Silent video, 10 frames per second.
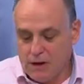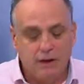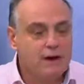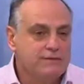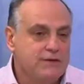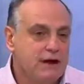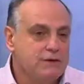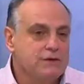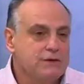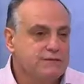how
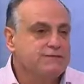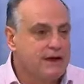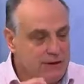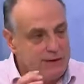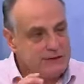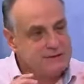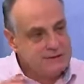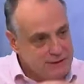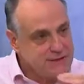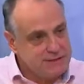you're going to evaluate
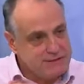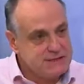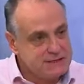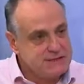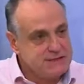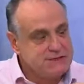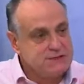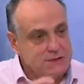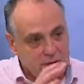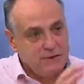the
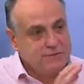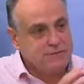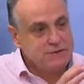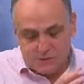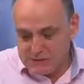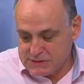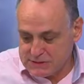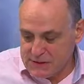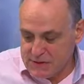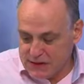success of this
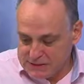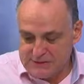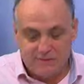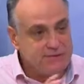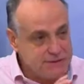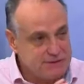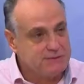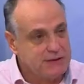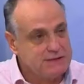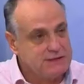business, and that's the
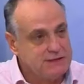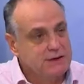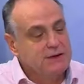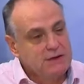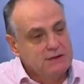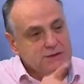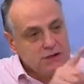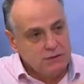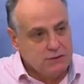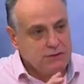feasibility. So
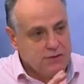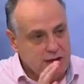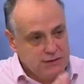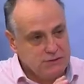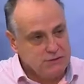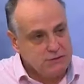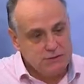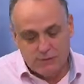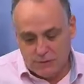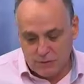you look at that to
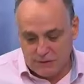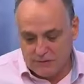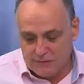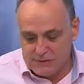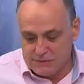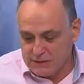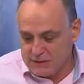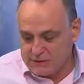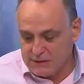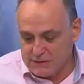determine what the
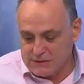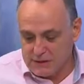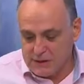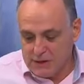feasibility is.